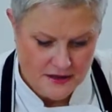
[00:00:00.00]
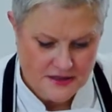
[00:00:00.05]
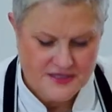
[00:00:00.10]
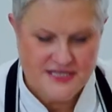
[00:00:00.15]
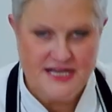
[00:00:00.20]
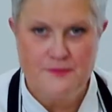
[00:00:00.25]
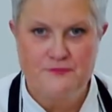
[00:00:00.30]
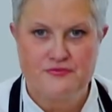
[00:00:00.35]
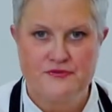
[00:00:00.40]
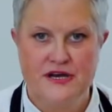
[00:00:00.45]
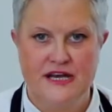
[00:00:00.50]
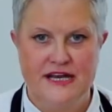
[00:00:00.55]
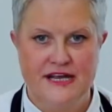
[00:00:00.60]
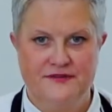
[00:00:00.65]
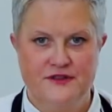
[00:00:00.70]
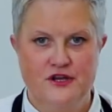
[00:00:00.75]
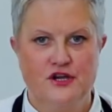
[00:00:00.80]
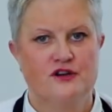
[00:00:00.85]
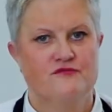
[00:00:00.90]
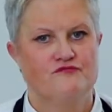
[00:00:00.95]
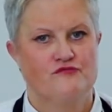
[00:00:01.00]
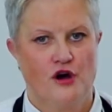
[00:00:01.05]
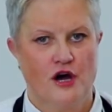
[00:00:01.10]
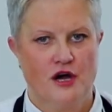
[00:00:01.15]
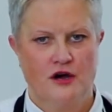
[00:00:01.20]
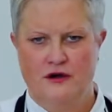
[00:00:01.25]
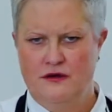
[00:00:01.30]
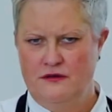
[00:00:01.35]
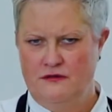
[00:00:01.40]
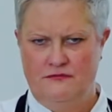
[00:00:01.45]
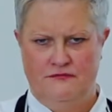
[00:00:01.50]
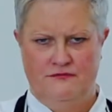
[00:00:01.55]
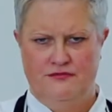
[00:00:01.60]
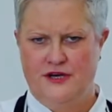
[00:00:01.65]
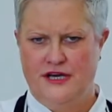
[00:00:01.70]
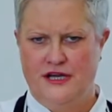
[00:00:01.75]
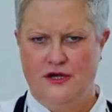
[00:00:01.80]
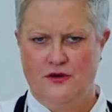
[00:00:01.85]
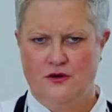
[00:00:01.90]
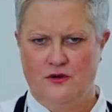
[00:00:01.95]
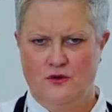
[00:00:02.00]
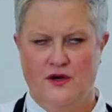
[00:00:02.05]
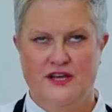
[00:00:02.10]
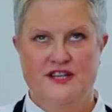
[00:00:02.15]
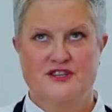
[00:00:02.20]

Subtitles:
Temporary lid that you can write on, pretty cool.